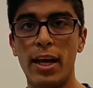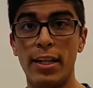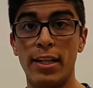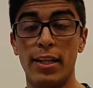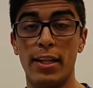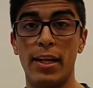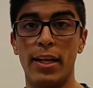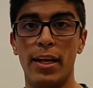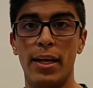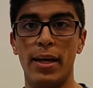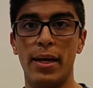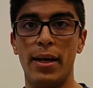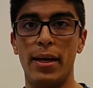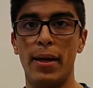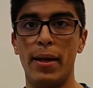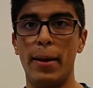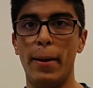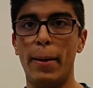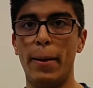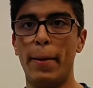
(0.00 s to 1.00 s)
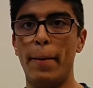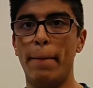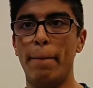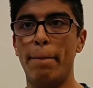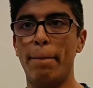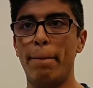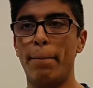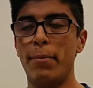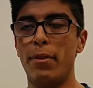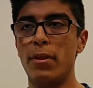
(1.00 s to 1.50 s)
and the
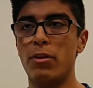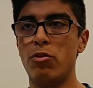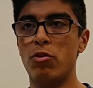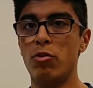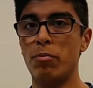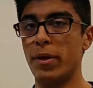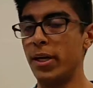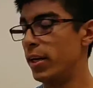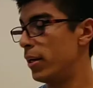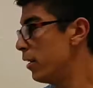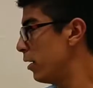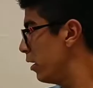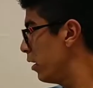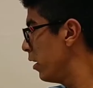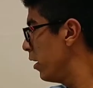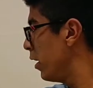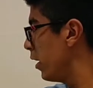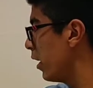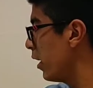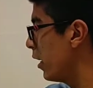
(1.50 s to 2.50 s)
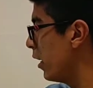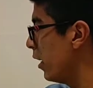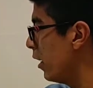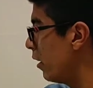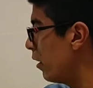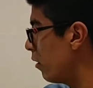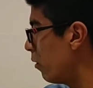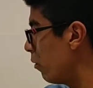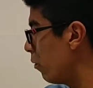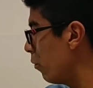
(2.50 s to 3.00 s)
turbine.
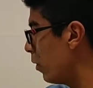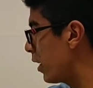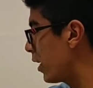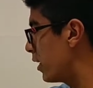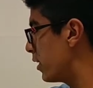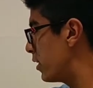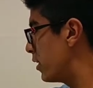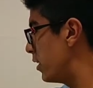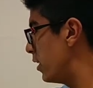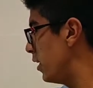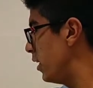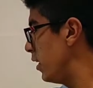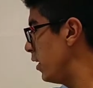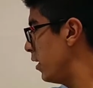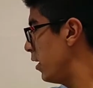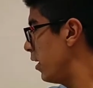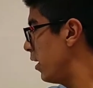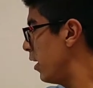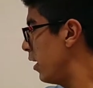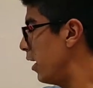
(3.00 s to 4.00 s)
Here we can see